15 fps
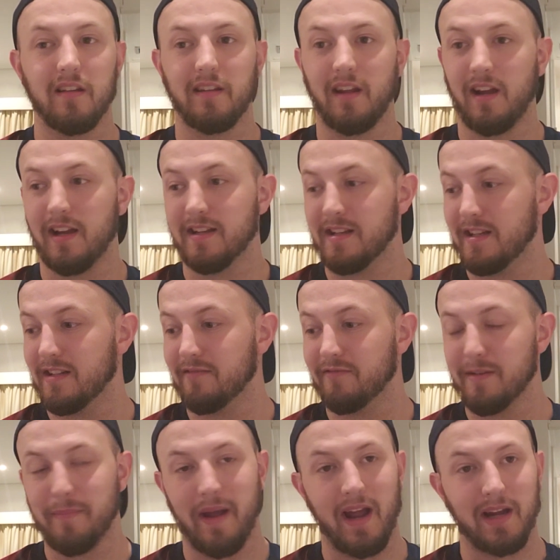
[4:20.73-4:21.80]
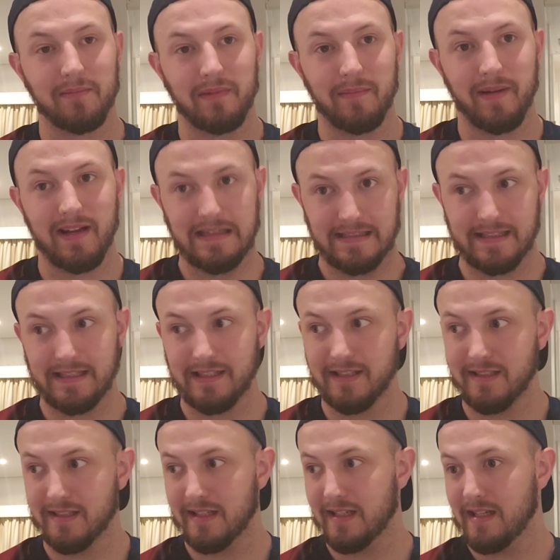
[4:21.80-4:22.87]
Yeah, I need to repack my bags here.